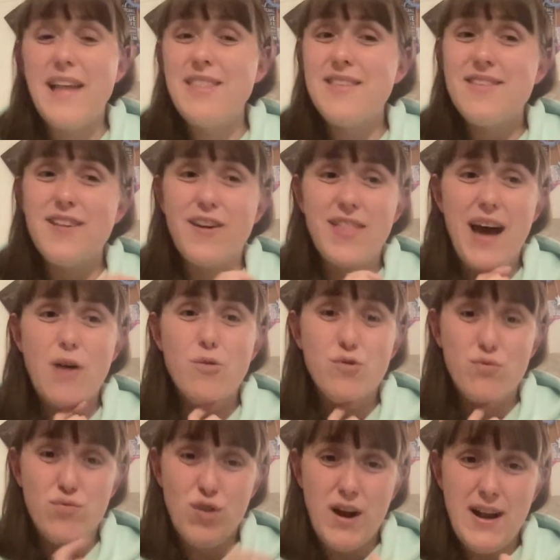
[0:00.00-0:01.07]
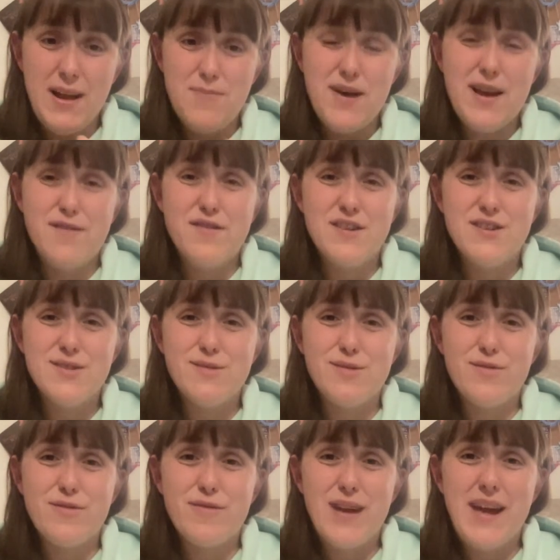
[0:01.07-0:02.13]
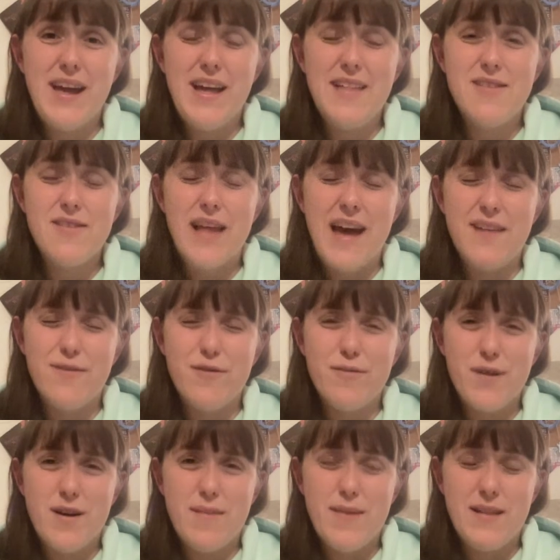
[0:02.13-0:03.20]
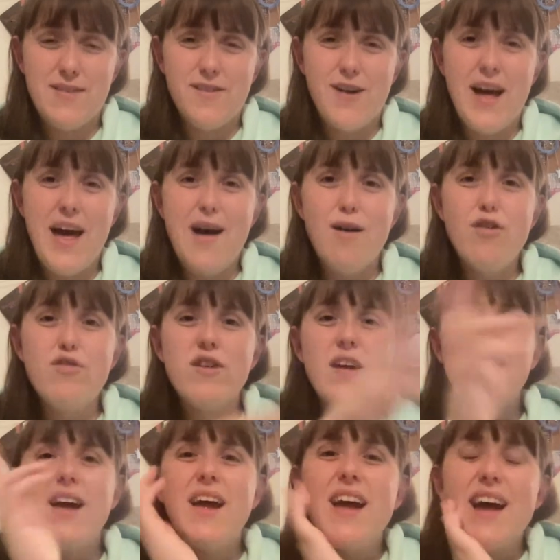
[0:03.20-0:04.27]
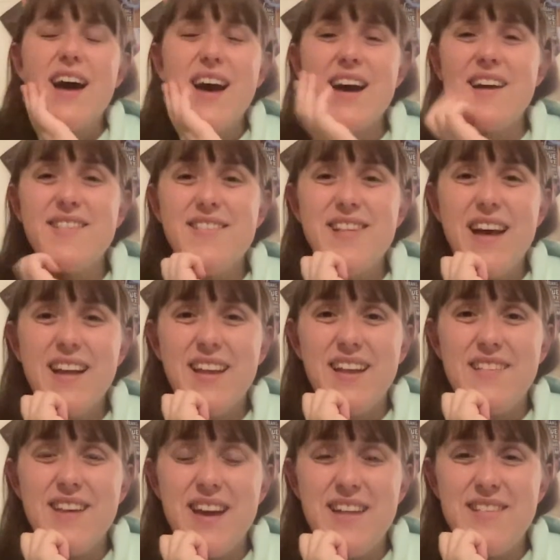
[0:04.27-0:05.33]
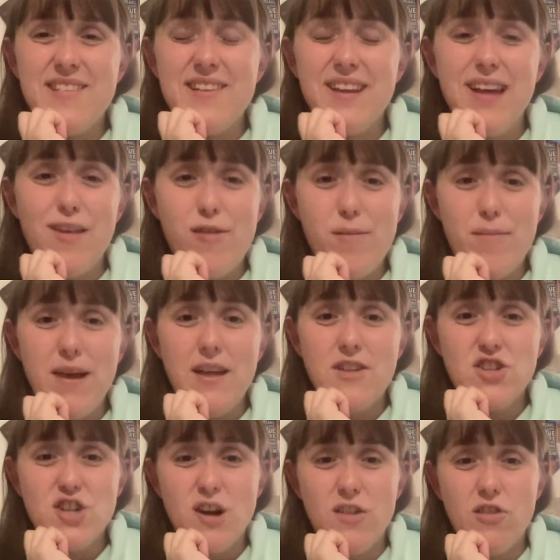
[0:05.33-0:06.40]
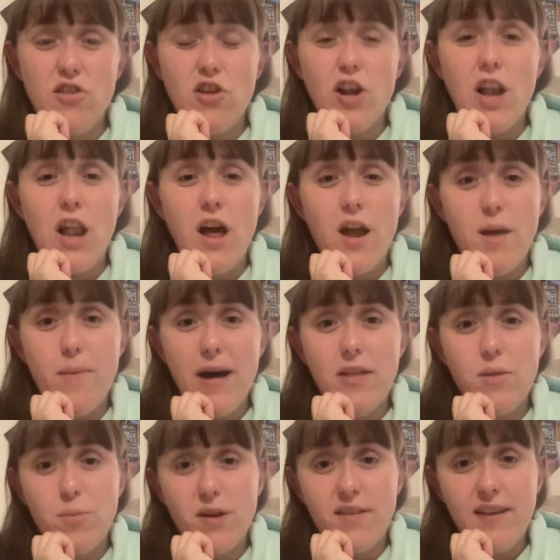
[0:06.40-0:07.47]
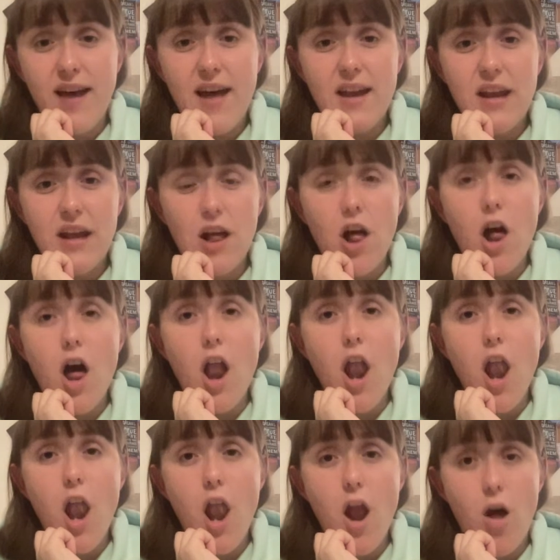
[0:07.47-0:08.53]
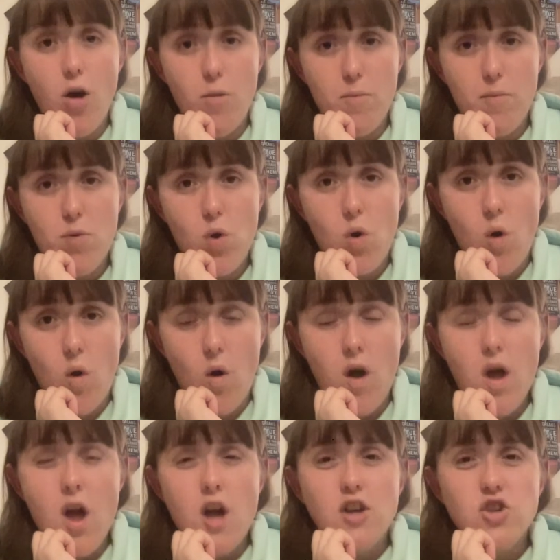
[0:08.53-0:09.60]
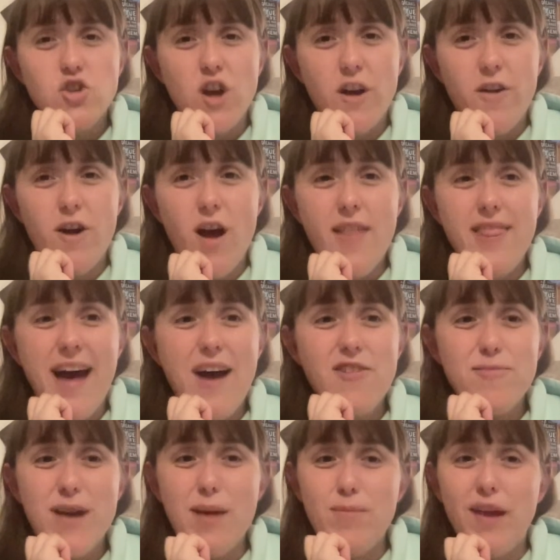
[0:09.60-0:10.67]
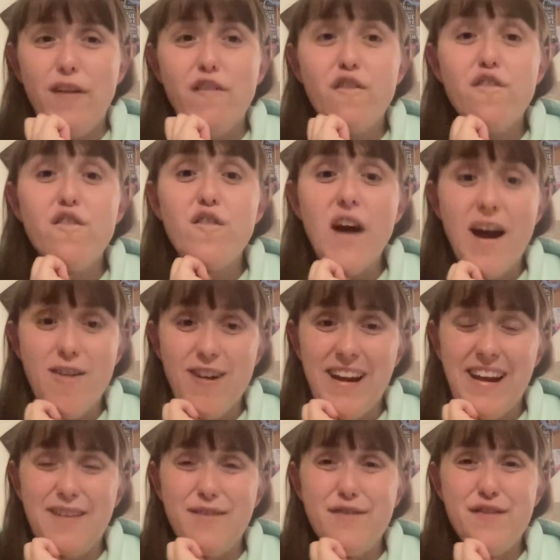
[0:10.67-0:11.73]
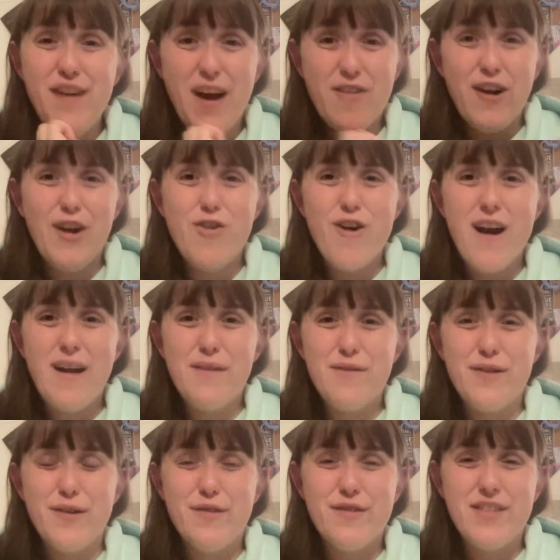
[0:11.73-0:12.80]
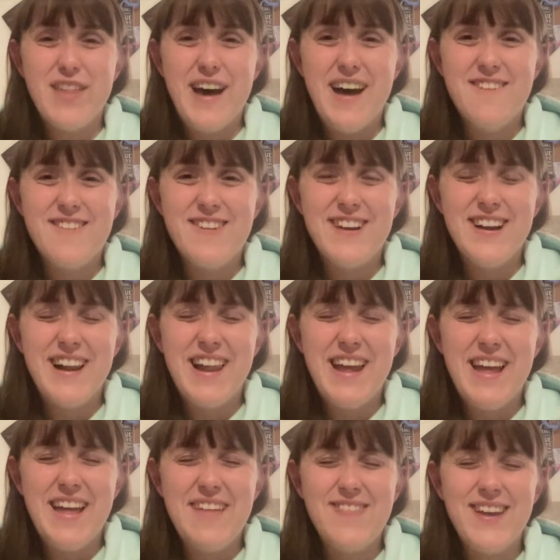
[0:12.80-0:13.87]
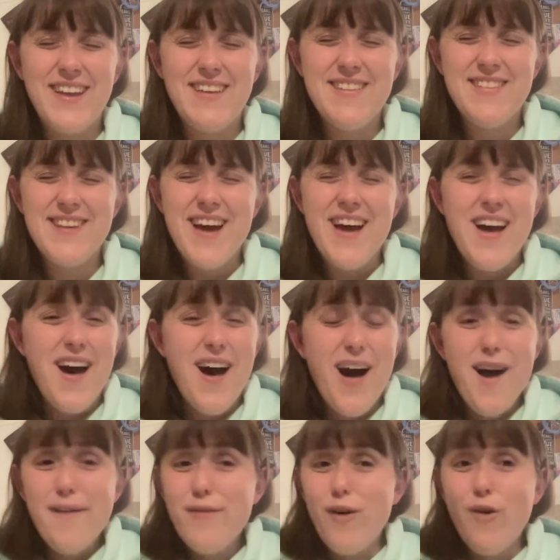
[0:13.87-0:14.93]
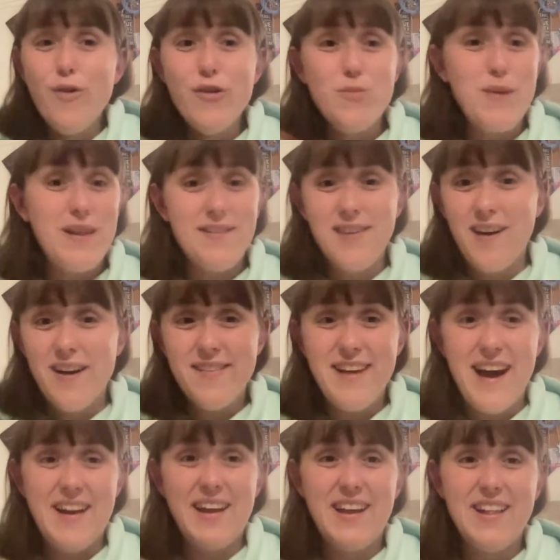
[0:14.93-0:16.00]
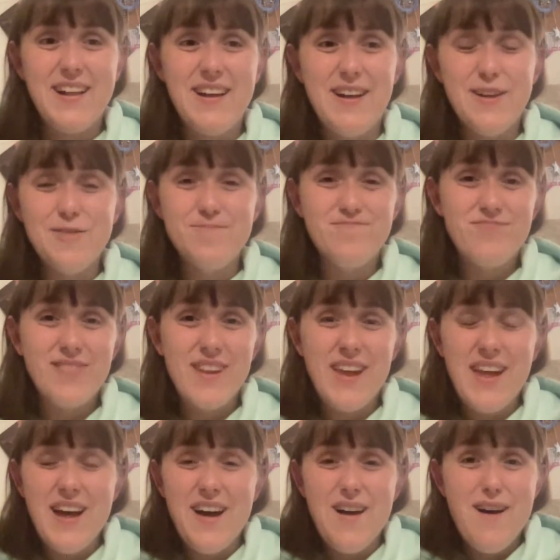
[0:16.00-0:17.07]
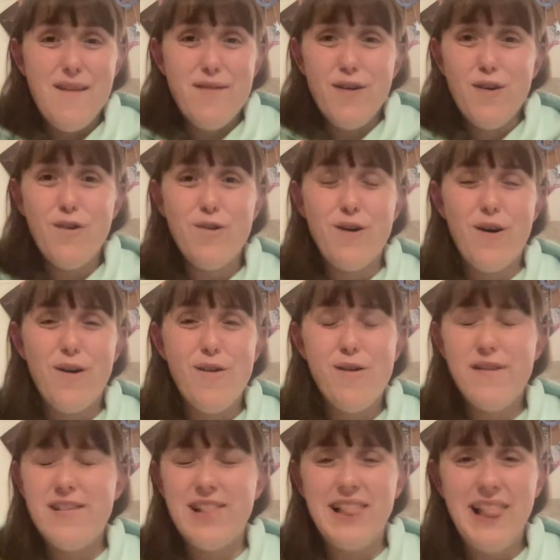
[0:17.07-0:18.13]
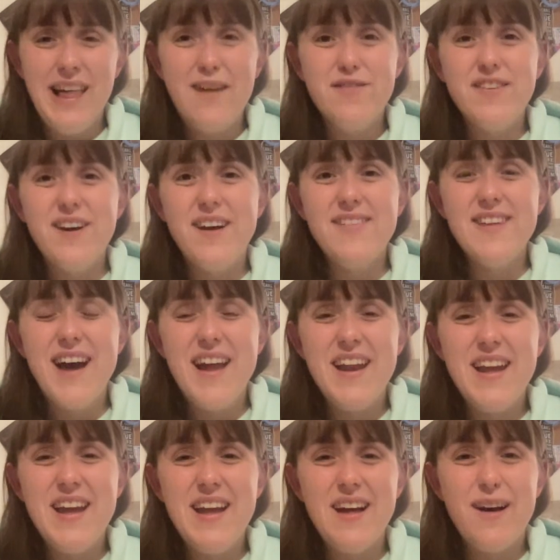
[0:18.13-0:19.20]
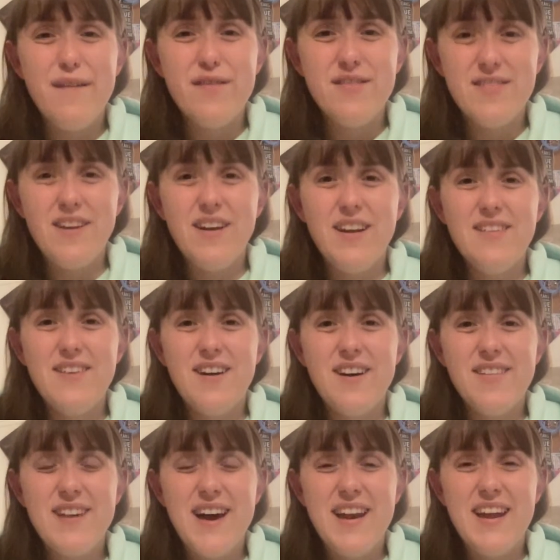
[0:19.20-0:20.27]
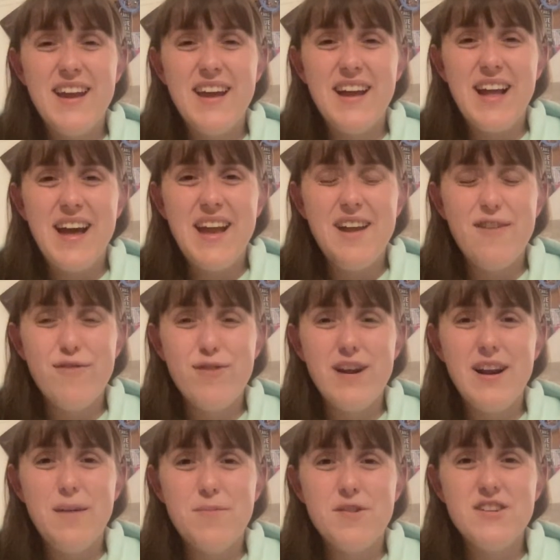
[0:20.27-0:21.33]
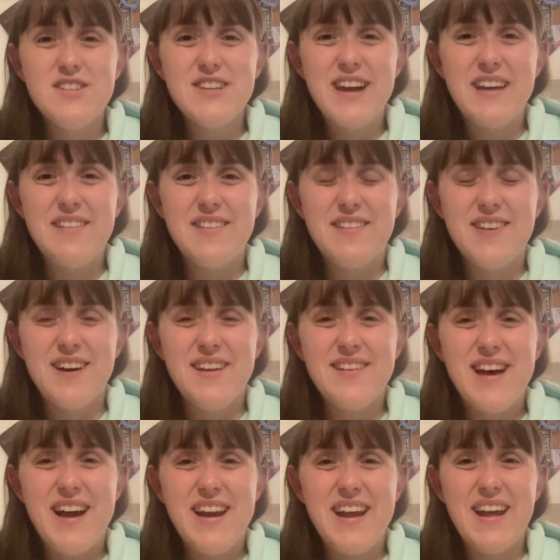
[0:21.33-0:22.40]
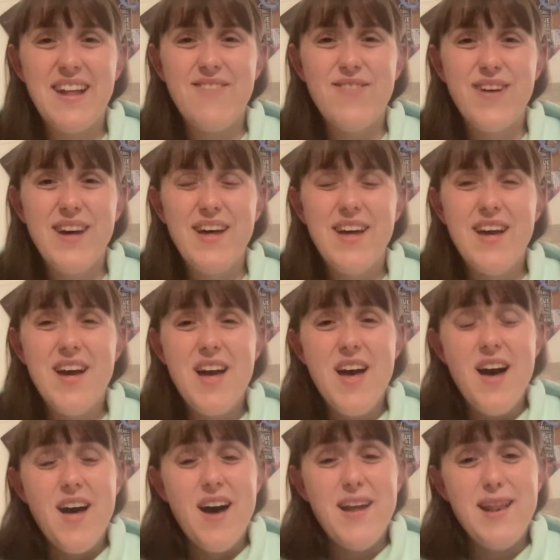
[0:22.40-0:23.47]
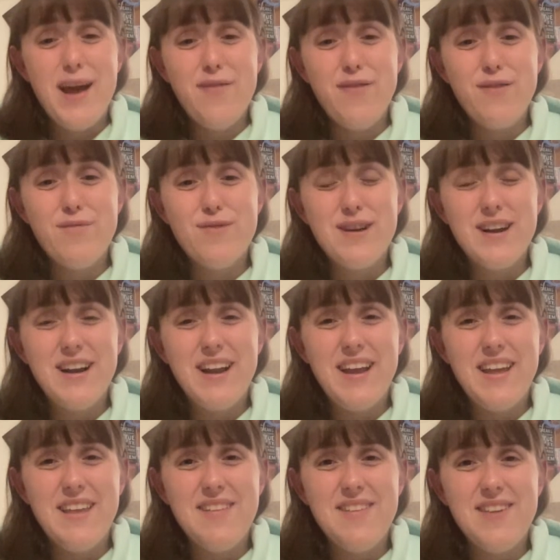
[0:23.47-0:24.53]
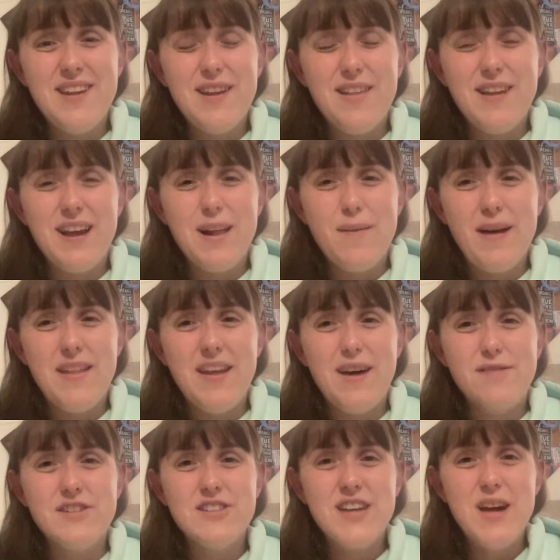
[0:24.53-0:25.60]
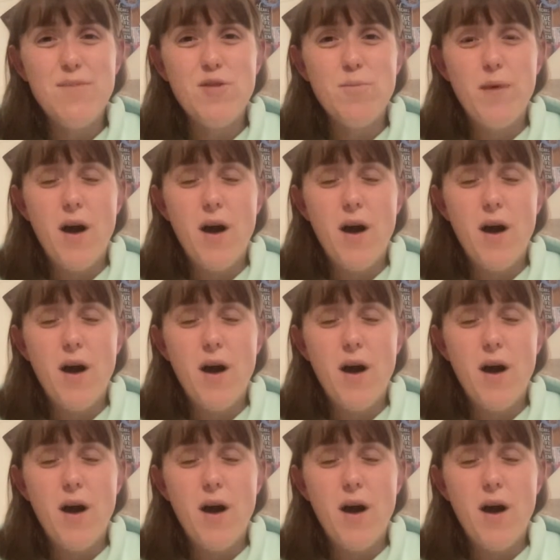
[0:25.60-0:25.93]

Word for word: And so that was really beneficial for me and for my mental health. And second, it's given me a chance to learn about the Britannic a lot more. So that's made me very, very grateful for that, really, because I've always been a Titanic girl. I've all, always loved Titanic. I've studied Titanic and I've really appreciated Titanic, but I never really considered thinking about the other ships.